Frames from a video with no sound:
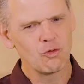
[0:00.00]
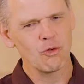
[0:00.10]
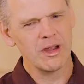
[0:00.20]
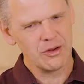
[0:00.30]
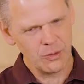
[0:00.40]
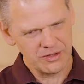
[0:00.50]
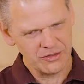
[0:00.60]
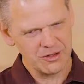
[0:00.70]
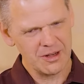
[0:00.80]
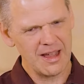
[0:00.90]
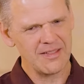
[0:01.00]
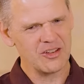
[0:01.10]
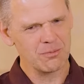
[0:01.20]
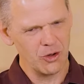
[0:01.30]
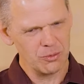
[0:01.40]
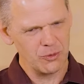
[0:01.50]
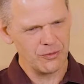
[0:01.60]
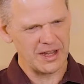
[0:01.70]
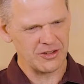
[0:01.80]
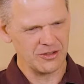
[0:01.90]
Great question, and there's multiple
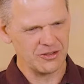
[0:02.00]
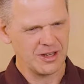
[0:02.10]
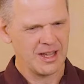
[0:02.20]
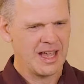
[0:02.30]
facets.